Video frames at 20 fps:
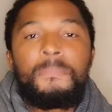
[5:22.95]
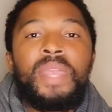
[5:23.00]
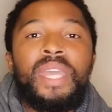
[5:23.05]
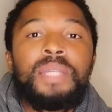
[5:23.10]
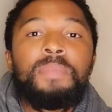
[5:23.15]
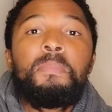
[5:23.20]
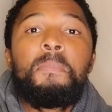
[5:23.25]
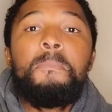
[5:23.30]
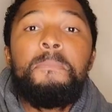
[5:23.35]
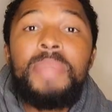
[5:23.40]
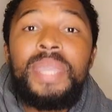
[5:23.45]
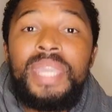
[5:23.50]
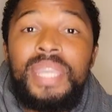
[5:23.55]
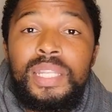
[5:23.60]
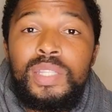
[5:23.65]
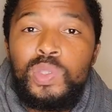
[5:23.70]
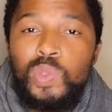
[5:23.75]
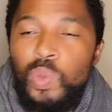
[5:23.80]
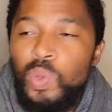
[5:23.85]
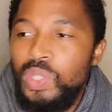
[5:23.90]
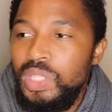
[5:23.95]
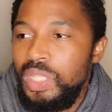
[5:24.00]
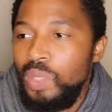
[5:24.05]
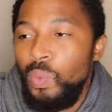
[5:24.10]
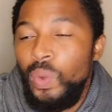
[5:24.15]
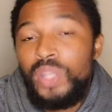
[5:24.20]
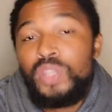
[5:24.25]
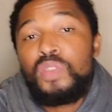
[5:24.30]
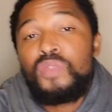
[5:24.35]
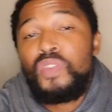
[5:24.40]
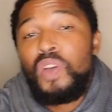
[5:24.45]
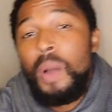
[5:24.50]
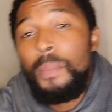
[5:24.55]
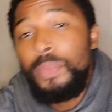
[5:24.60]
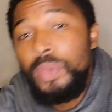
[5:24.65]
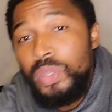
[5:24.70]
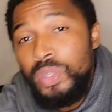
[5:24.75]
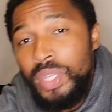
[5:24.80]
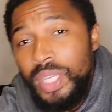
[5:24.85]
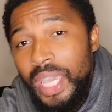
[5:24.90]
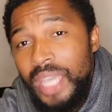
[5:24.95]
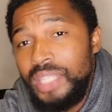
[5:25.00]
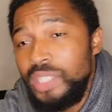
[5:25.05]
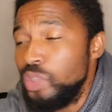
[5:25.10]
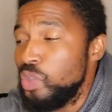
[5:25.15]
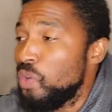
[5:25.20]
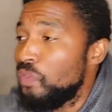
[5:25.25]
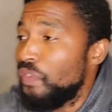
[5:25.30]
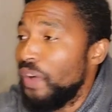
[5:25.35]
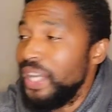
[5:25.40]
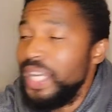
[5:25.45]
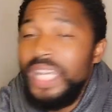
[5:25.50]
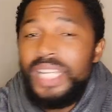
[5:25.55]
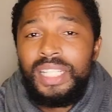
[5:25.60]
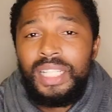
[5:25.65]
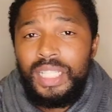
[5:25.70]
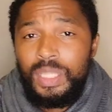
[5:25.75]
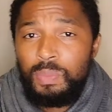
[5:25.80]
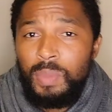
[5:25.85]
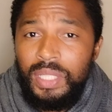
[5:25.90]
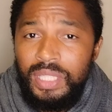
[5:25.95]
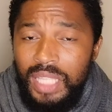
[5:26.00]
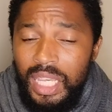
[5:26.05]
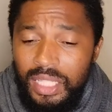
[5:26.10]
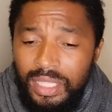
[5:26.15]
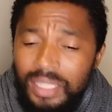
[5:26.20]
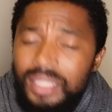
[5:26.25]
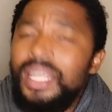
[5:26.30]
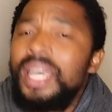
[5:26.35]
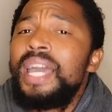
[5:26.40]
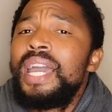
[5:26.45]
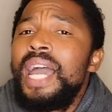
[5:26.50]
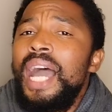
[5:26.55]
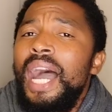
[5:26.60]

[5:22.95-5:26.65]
It means, Uguti, when you've communicated your financial expectations,